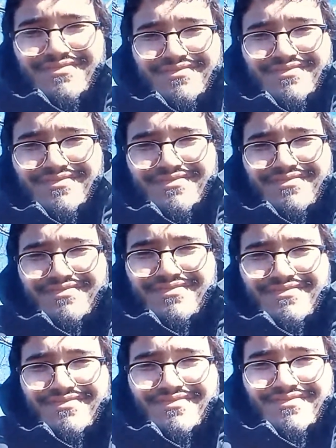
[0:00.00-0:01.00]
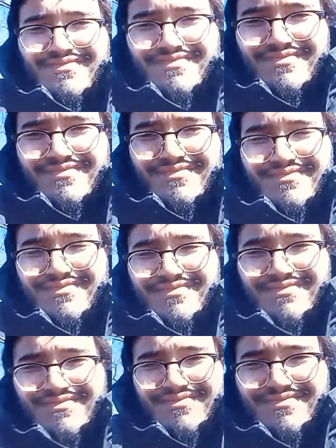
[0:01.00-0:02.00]
after she's my our guest, you
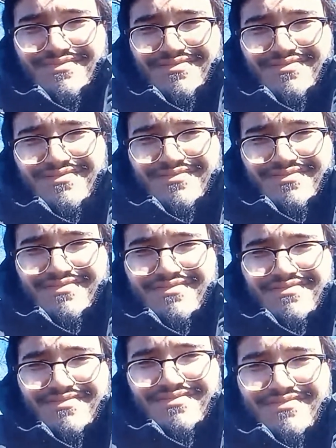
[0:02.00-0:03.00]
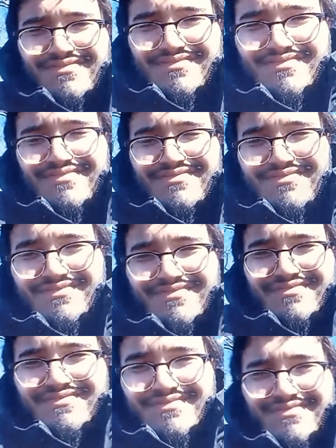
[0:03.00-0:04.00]
know, I can't, I, want to, you know, I,
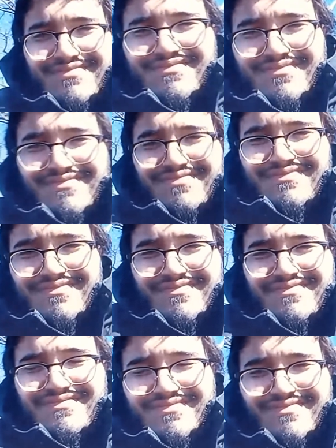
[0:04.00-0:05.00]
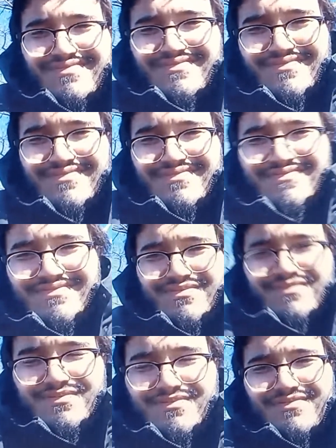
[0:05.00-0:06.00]
maybe I'll ask her on the air tomorrow, you know,
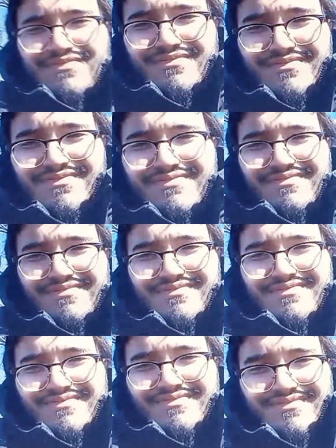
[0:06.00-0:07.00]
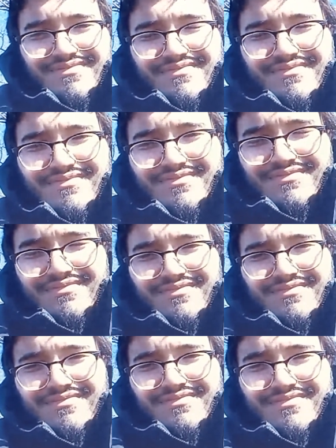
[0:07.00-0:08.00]
but but that should be fun tomorrow eight
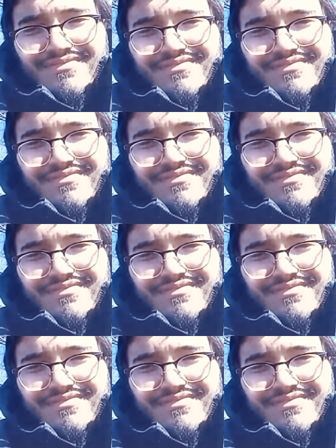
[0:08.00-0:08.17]
o'clock, you know.